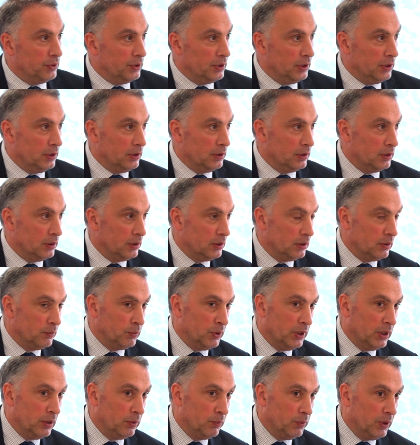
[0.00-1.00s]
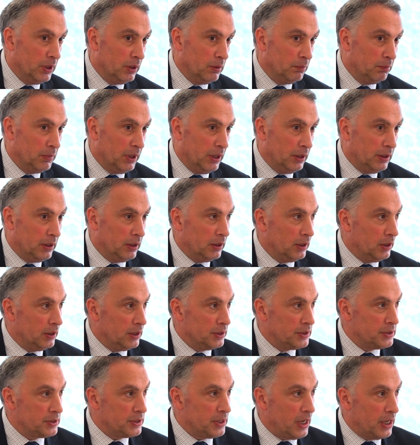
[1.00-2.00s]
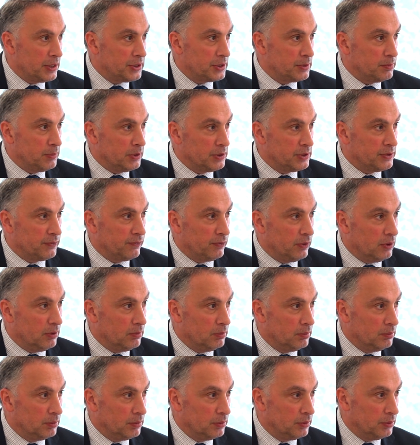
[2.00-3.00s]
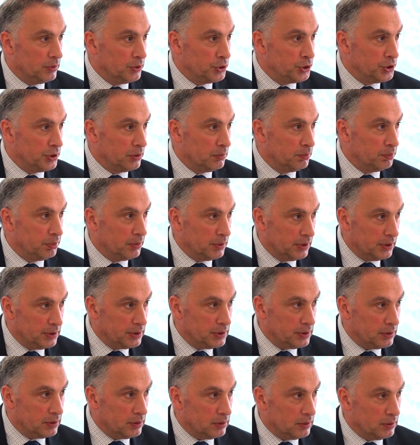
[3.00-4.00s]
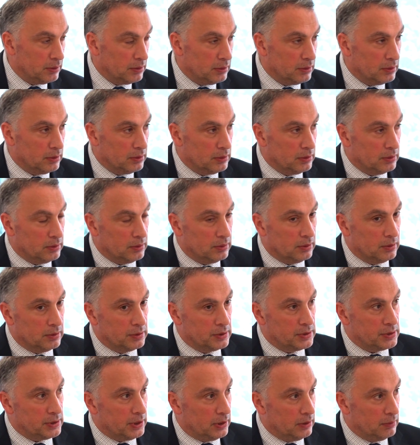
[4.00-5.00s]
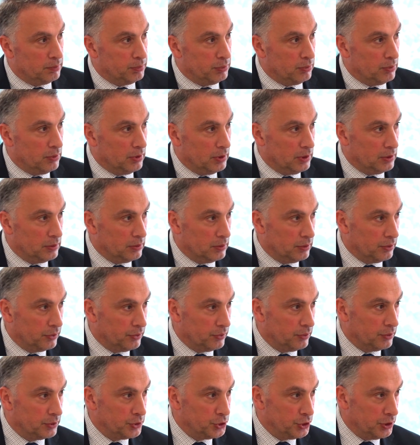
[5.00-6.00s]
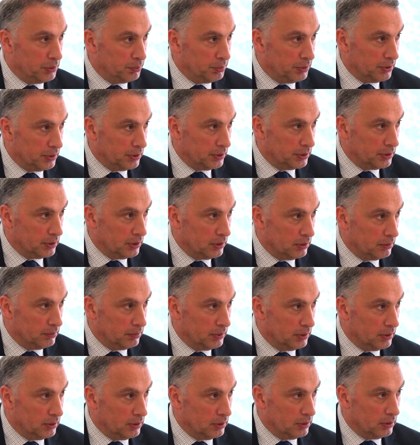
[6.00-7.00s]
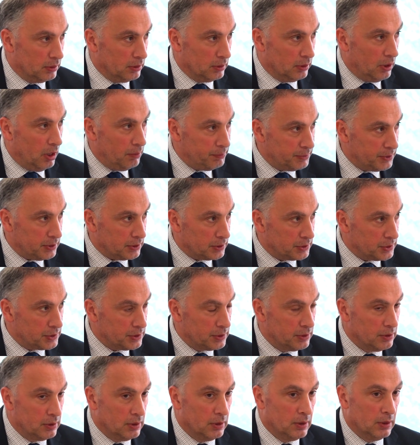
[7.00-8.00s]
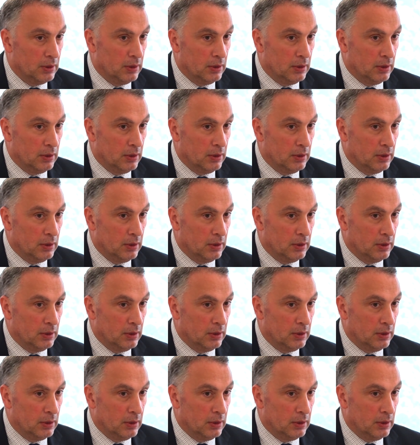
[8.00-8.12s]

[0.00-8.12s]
when making an assessments from a geopolitical standpoint or through geopolitical optics.